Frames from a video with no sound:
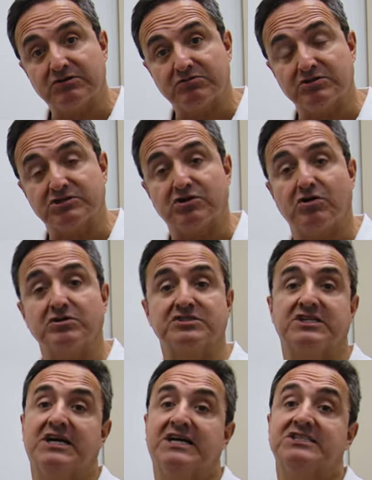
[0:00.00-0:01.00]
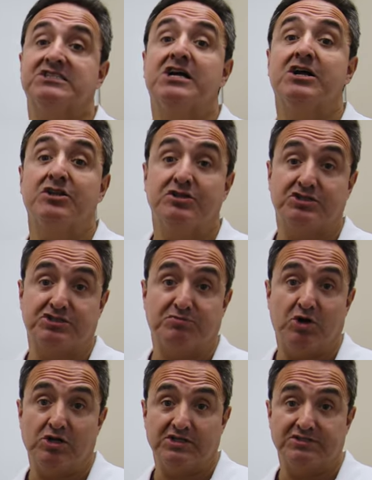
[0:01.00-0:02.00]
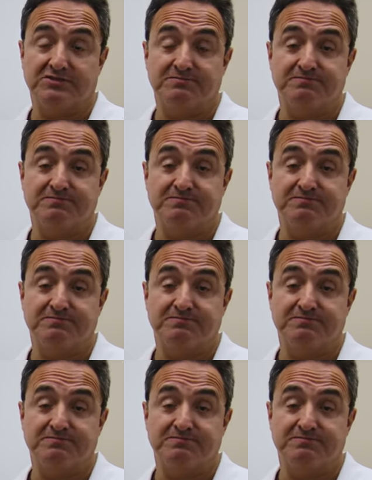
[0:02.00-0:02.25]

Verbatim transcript: or the scar size the smallest.